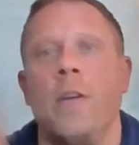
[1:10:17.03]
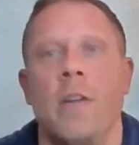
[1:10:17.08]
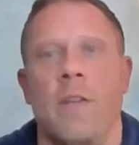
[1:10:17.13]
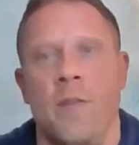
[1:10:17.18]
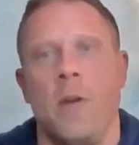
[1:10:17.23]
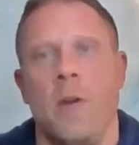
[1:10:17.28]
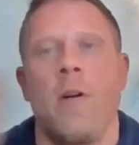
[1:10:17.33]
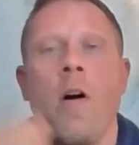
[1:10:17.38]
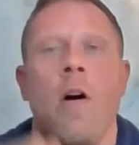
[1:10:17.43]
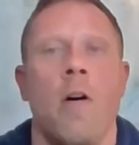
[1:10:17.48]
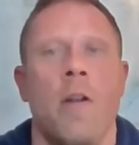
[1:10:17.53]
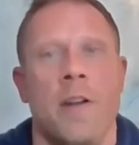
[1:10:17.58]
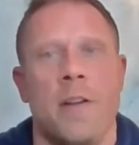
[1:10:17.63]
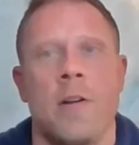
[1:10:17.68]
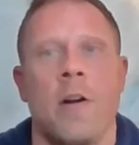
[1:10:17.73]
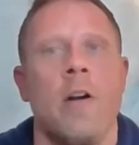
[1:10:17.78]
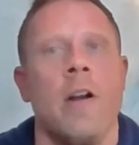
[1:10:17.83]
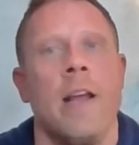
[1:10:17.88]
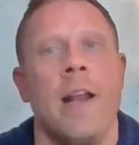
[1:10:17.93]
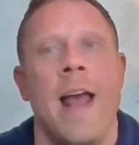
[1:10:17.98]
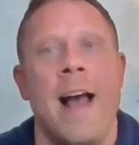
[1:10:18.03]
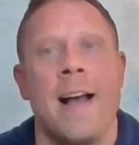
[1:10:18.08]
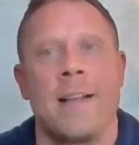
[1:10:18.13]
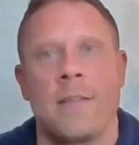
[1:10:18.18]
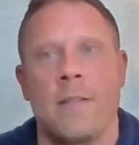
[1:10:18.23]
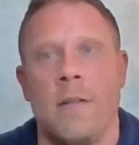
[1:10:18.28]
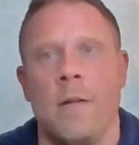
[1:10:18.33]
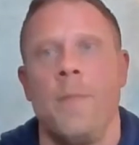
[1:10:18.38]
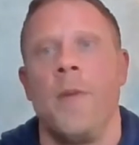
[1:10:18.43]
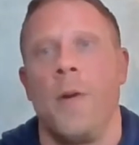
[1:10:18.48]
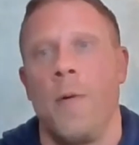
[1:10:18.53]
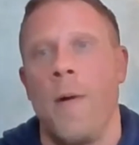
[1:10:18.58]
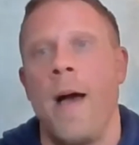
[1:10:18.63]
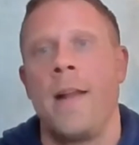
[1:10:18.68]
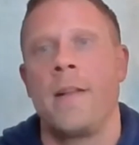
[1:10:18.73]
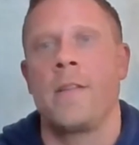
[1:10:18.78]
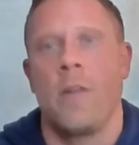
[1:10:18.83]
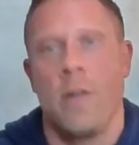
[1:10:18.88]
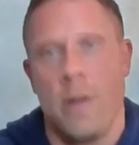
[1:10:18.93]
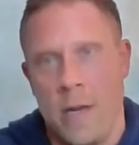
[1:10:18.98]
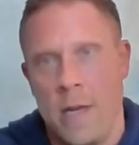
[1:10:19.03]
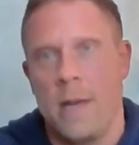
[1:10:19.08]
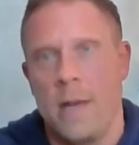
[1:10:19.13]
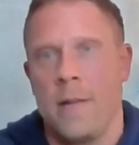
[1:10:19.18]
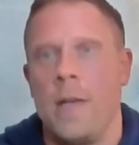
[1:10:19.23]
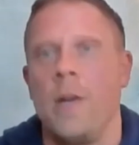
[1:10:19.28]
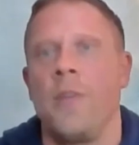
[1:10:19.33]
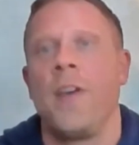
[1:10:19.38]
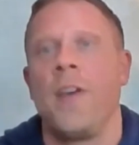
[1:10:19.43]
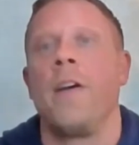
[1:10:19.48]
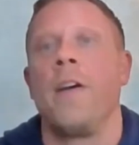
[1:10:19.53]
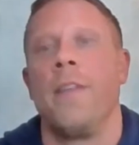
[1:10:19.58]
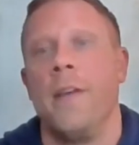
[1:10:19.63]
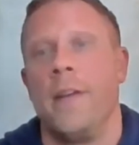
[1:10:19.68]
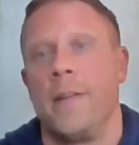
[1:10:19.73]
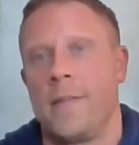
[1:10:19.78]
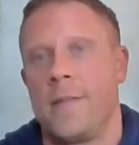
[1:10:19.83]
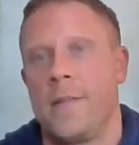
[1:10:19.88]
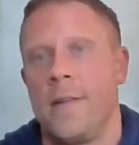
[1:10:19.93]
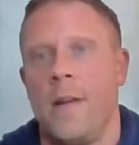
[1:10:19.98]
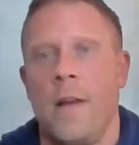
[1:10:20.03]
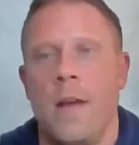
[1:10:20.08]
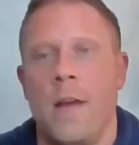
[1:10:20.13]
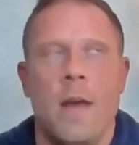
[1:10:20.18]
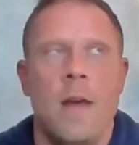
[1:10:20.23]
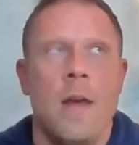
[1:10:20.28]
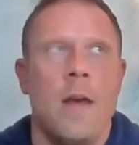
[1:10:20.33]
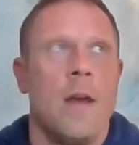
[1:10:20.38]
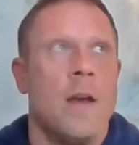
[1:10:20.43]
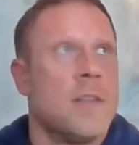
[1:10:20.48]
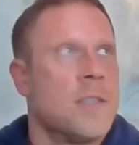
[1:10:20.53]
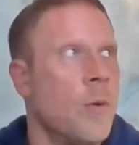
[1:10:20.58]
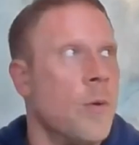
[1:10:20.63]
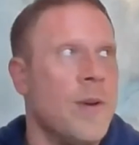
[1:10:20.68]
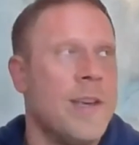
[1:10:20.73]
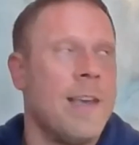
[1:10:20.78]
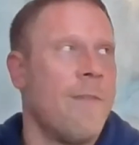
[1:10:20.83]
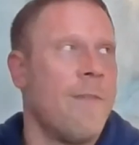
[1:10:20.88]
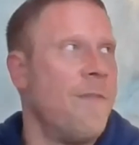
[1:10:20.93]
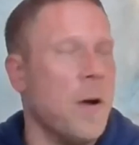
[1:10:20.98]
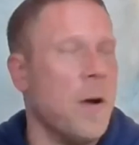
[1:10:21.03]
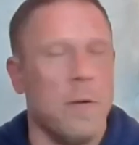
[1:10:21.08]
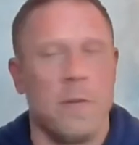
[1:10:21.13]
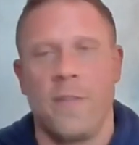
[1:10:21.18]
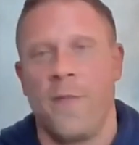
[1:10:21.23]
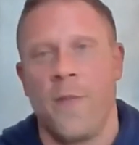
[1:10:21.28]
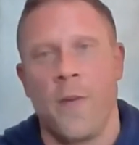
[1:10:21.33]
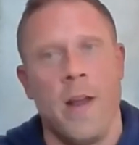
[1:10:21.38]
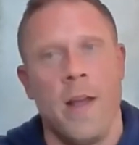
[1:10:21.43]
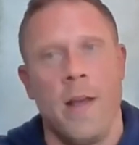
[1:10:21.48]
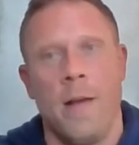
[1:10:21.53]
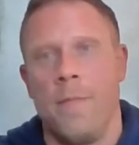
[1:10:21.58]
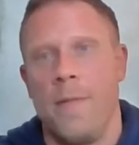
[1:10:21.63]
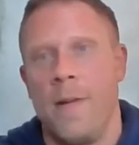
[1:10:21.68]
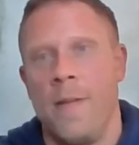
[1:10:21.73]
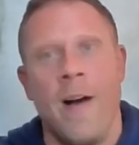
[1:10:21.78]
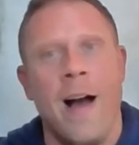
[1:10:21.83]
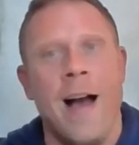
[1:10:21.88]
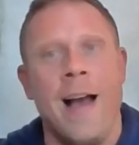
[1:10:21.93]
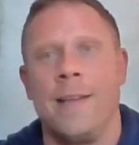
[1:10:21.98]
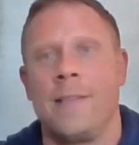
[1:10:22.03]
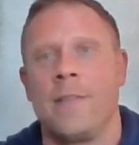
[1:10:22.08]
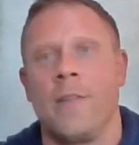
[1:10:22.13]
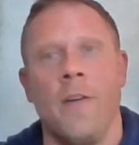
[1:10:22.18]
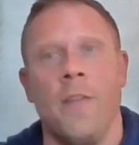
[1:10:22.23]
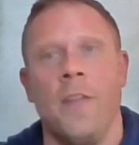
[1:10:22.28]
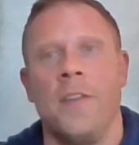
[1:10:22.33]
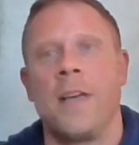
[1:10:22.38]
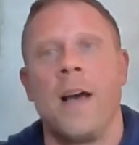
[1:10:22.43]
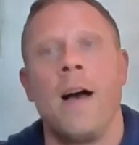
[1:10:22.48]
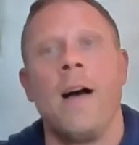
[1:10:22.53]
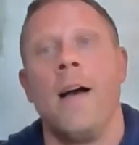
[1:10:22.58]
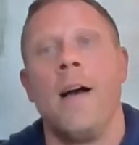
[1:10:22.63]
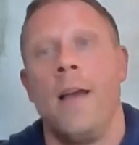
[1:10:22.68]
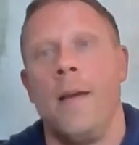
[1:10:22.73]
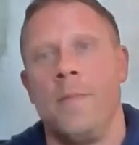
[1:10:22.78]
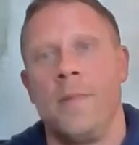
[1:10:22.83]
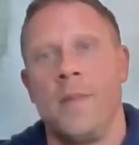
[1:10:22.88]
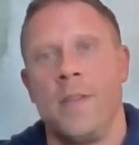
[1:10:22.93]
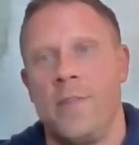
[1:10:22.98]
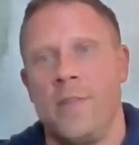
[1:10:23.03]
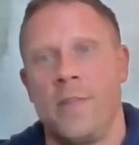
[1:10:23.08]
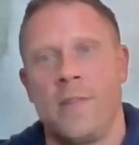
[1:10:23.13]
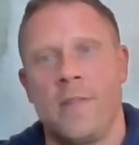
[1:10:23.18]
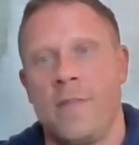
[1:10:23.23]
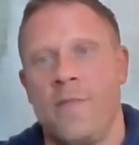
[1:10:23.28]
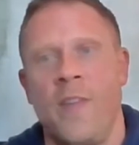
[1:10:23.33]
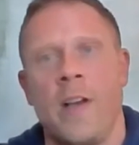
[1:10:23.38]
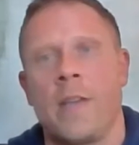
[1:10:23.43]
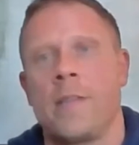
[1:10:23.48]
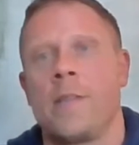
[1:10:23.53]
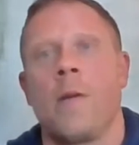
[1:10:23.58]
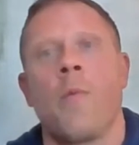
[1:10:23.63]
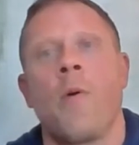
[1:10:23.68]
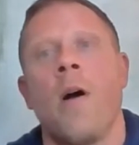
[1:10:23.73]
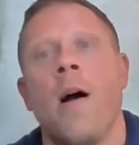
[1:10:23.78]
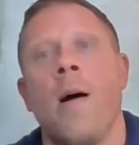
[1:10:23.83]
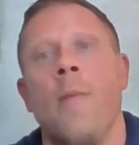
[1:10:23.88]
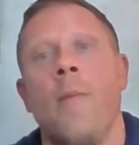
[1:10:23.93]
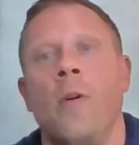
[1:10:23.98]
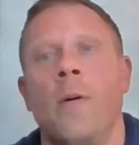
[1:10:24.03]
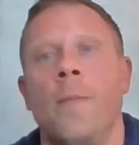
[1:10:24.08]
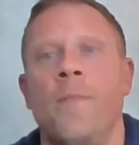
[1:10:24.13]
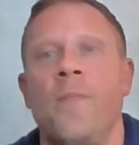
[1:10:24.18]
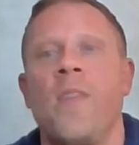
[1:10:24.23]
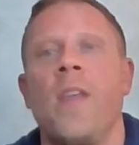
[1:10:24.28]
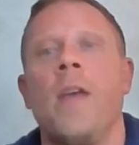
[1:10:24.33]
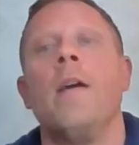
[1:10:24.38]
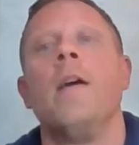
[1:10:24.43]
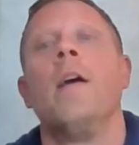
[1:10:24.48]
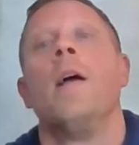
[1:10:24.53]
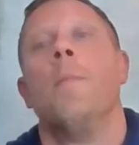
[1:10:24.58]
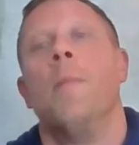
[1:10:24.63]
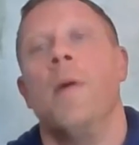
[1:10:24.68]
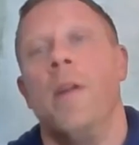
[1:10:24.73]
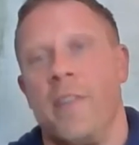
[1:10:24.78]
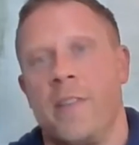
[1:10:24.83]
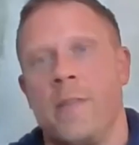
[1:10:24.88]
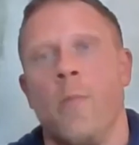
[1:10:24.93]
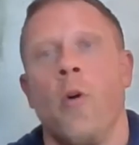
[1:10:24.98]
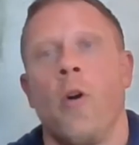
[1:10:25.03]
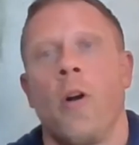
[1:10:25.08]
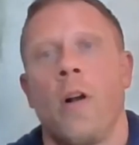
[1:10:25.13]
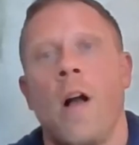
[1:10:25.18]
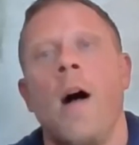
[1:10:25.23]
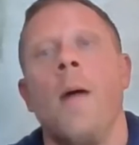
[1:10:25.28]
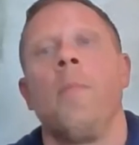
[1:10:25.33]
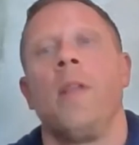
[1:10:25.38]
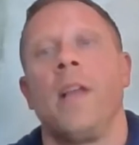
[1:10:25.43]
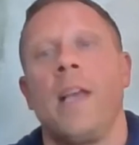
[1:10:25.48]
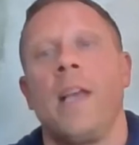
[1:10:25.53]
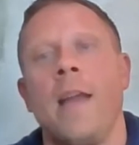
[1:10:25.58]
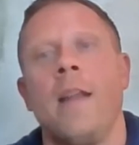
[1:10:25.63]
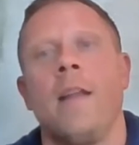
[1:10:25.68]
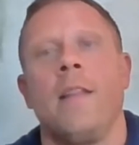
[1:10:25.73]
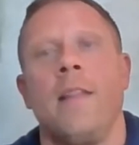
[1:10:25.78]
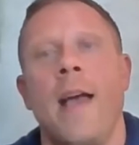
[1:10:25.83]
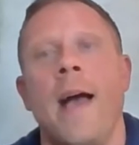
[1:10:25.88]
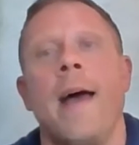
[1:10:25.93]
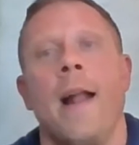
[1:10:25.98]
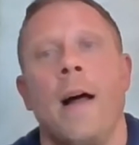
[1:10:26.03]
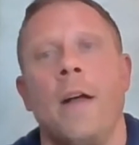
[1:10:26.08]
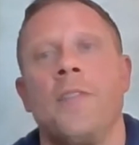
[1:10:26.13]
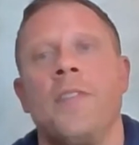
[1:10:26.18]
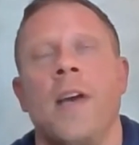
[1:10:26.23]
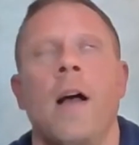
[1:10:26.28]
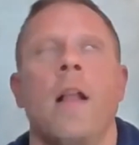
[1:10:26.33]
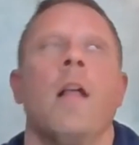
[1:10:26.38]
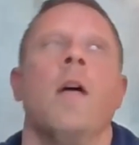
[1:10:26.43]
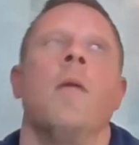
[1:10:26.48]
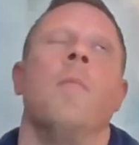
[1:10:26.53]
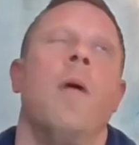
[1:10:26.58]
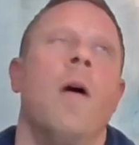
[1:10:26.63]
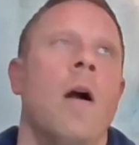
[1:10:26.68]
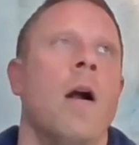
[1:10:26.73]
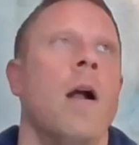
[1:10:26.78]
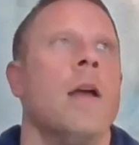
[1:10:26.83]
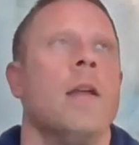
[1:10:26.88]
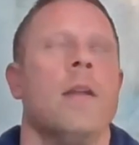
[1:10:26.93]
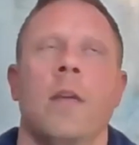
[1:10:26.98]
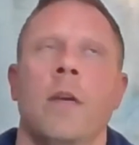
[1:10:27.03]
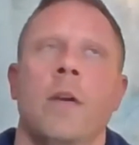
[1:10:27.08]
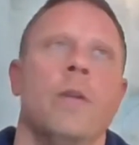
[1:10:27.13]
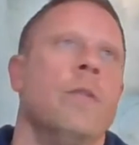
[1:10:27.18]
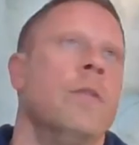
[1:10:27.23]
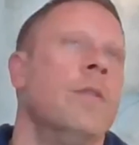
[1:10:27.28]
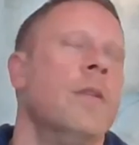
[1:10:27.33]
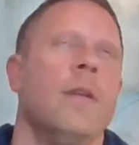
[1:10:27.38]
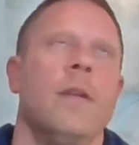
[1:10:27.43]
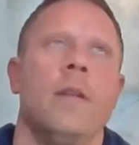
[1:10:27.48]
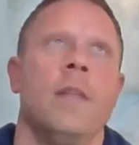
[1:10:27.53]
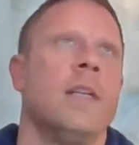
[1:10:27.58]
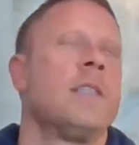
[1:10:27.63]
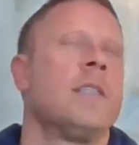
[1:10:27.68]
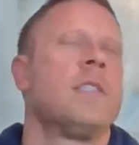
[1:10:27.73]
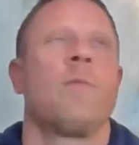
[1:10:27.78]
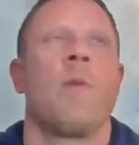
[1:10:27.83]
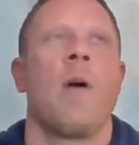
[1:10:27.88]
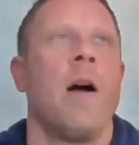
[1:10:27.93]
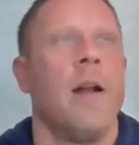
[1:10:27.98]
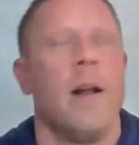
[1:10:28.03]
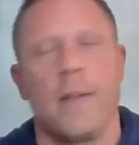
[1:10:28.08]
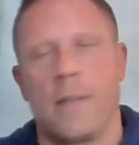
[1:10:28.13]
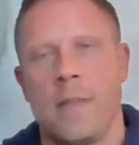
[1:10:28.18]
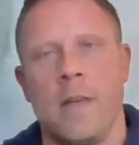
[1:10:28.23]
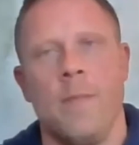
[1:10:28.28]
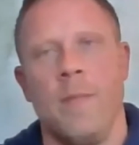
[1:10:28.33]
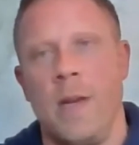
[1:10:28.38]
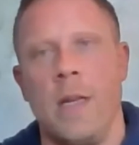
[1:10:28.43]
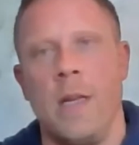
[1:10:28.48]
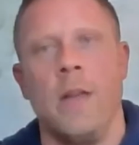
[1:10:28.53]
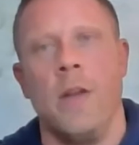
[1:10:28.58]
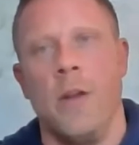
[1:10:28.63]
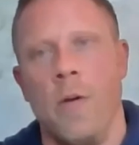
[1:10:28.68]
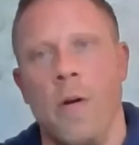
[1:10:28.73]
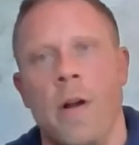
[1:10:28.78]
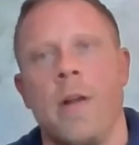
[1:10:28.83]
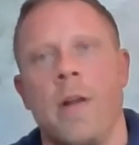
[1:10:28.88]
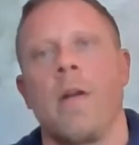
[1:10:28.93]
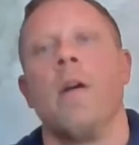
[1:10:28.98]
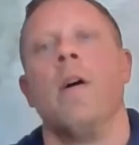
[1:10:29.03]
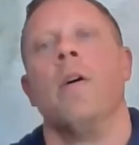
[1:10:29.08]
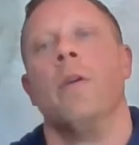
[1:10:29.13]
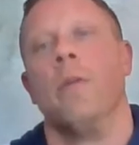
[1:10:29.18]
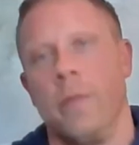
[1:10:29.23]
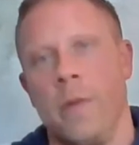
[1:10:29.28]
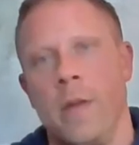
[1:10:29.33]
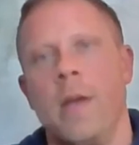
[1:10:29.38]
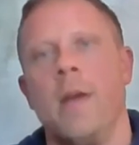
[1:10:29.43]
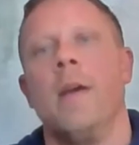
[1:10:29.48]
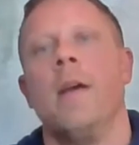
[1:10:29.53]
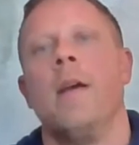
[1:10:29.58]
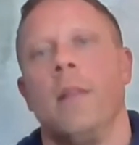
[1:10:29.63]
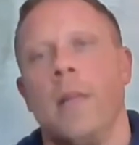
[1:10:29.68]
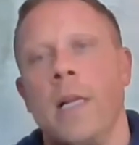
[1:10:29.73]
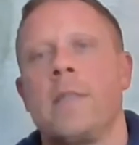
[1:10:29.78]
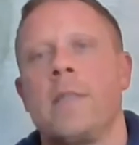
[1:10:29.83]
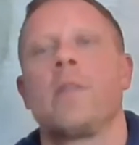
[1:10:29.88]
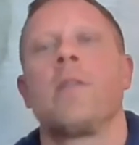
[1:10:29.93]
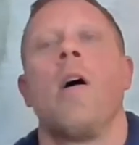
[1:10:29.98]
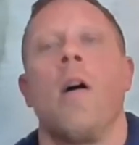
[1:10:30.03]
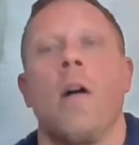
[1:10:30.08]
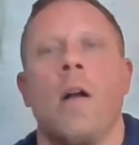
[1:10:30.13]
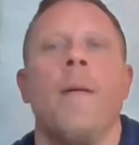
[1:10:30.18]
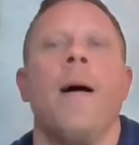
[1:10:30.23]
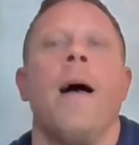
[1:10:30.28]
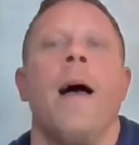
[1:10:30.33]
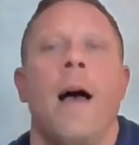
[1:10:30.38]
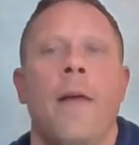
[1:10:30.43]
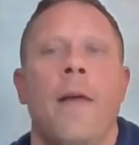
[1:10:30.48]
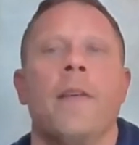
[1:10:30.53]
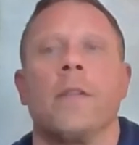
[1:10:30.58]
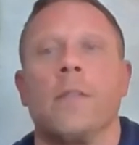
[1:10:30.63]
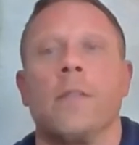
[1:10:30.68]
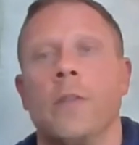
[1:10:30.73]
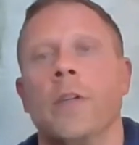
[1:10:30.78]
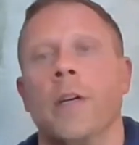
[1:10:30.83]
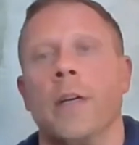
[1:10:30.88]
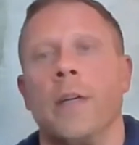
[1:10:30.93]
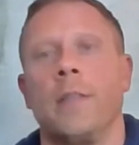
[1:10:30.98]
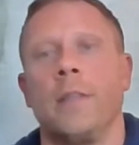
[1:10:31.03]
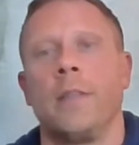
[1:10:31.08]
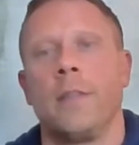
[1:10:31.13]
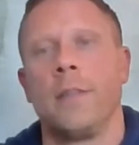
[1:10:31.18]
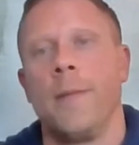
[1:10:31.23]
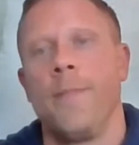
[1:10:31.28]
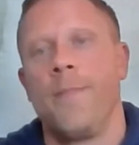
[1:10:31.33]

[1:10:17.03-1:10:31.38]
If you call an attorney and ask him, the right attorney, he'll tell you this. So we give folks free advice all the time to just fix their problem. But if it's more complicated than that, I'll tell them, all right, dude, this is probably not something you need to do on your own. Let's talk about how this looks.